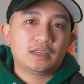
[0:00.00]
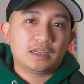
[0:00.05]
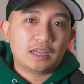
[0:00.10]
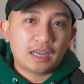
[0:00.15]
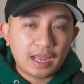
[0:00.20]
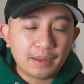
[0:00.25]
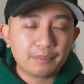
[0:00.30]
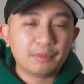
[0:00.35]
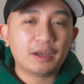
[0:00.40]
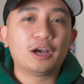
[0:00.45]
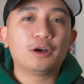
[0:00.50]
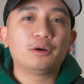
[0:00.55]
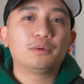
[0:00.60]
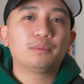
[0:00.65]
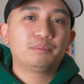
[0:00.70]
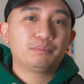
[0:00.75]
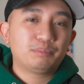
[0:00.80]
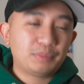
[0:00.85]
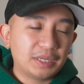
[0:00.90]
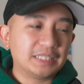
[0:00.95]
I'm
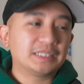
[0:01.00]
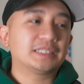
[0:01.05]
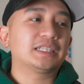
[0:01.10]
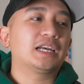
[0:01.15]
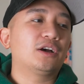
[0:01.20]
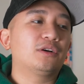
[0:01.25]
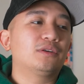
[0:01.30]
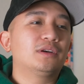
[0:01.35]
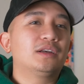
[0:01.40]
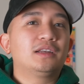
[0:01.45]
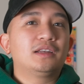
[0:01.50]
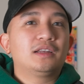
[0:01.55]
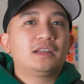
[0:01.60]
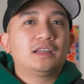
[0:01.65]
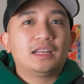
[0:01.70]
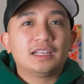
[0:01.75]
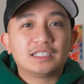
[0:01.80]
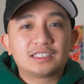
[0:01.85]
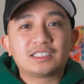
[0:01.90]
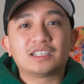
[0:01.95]
out. Peace out.
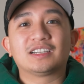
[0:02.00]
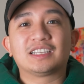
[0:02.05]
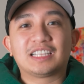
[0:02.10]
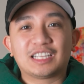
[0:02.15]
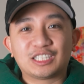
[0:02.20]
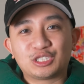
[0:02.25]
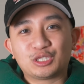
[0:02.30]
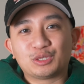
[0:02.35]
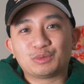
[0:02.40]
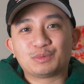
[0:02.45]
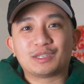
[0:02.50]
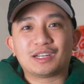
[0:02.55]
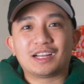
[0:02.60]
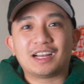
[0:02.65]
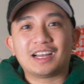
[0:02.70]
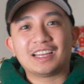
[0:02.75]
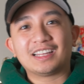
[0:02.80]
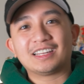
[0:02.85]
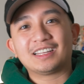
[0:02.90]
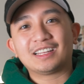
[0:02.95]
It's starting to get super
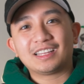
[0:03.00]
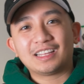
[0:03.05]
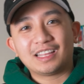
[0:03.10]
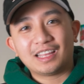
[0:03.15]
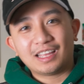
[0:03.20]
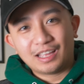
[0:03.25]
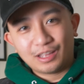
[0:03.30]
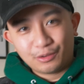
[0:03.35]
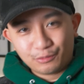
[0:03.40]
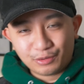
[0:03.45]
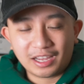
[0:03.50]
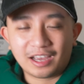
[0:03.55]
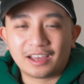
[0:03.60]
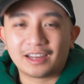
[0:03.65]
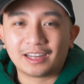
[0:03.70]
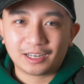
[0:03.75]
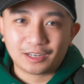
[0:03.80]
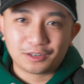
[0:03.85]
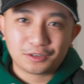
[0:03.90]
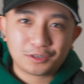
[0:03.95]
hot and we out
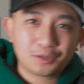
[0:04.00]
here.